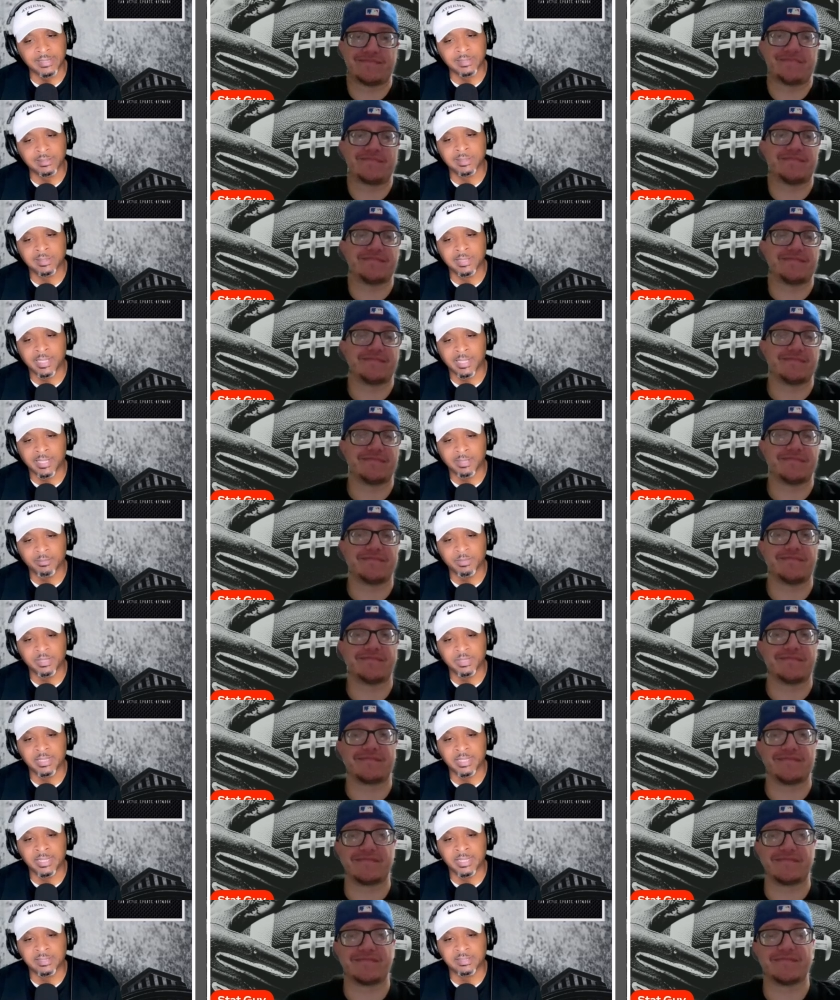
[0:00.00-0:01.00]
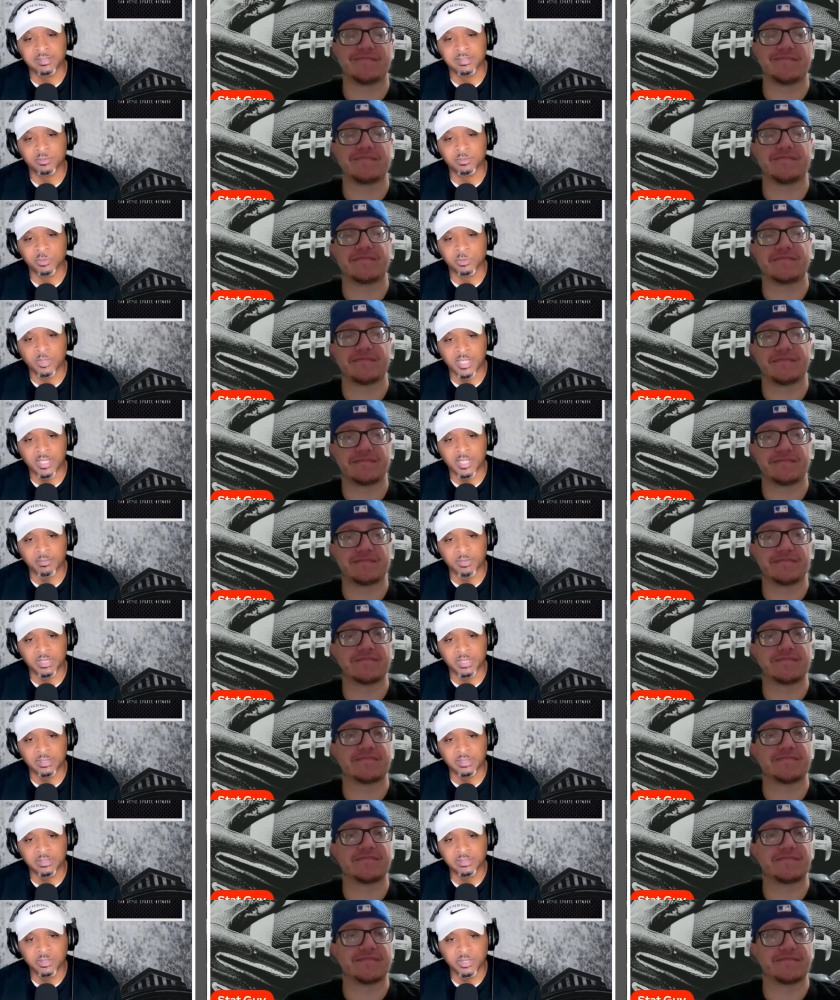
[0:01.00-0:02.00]
Speaker 1: comment, and subscribe, man.
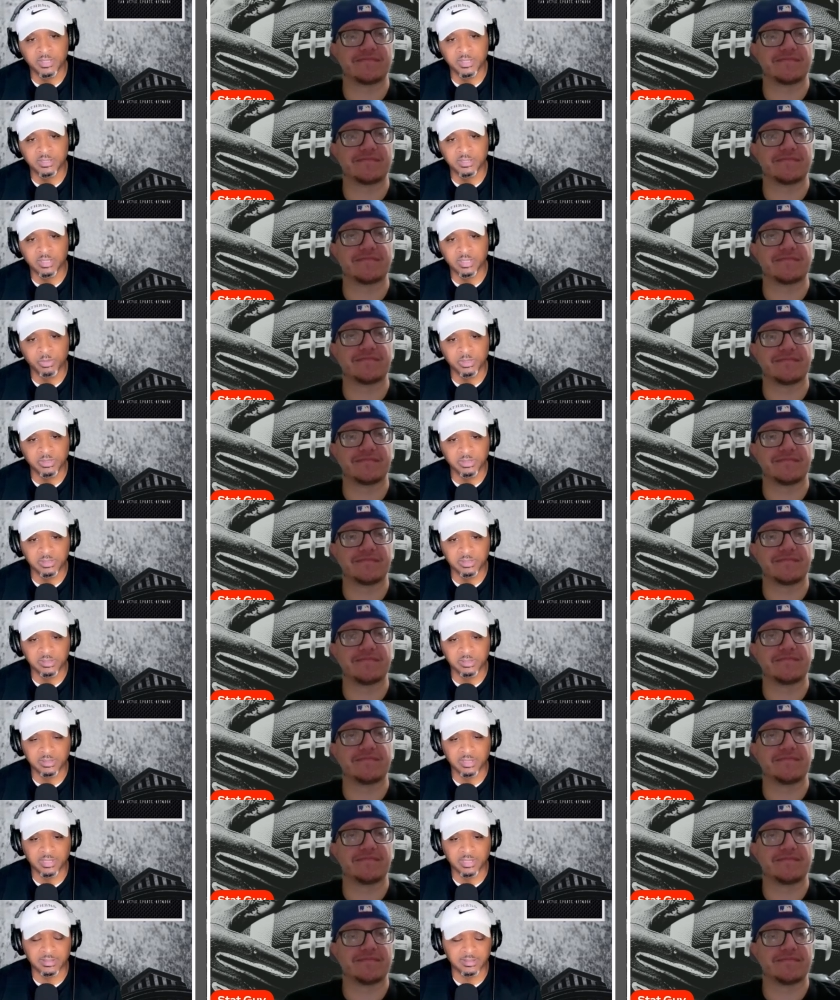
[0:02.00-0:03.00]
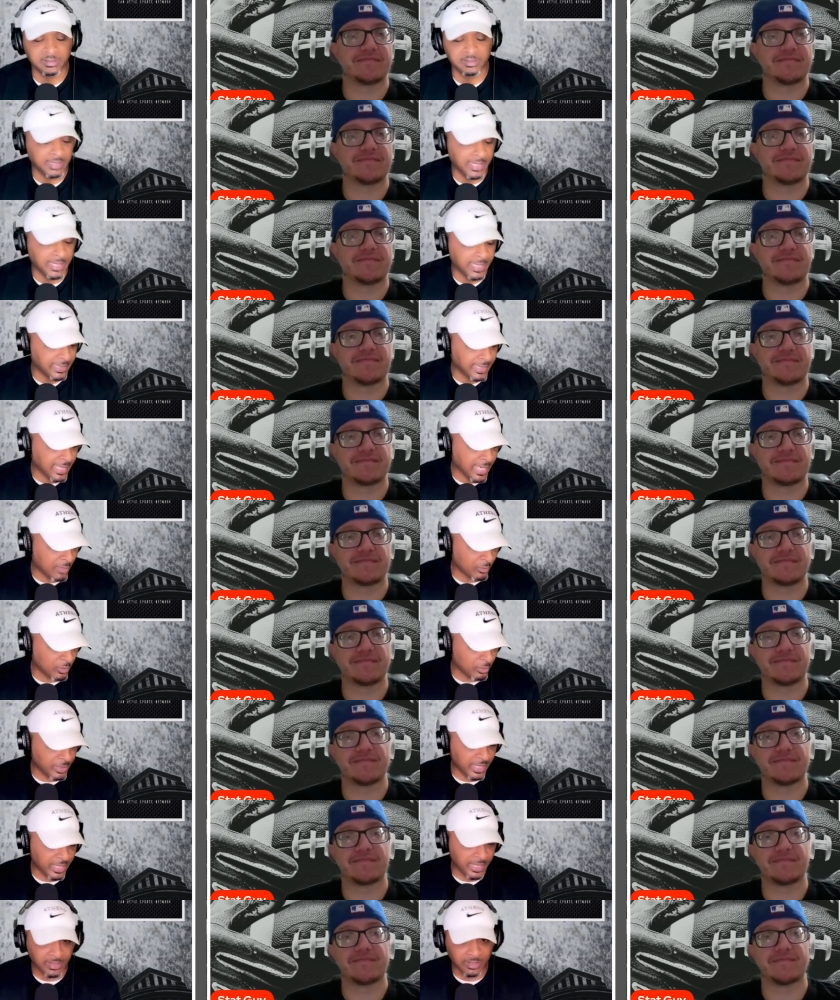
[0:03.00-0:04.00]
Let's go ahead and jump into this thing. Stat guy, we
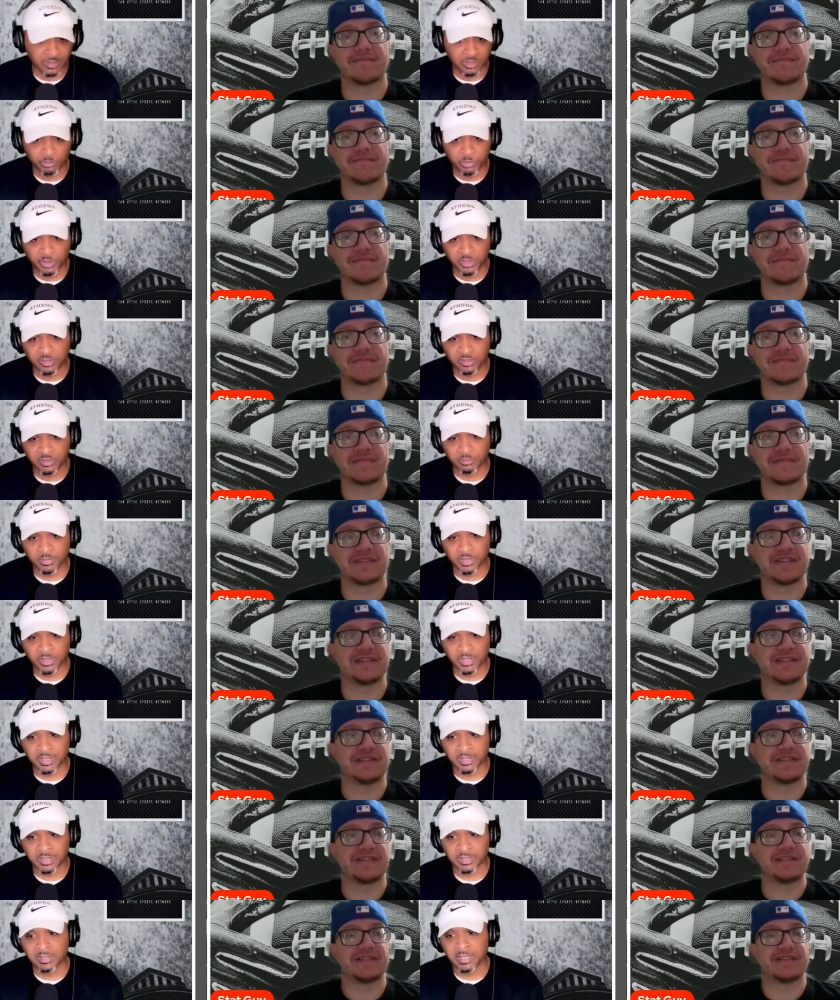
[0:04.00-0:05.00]
back in the building, man.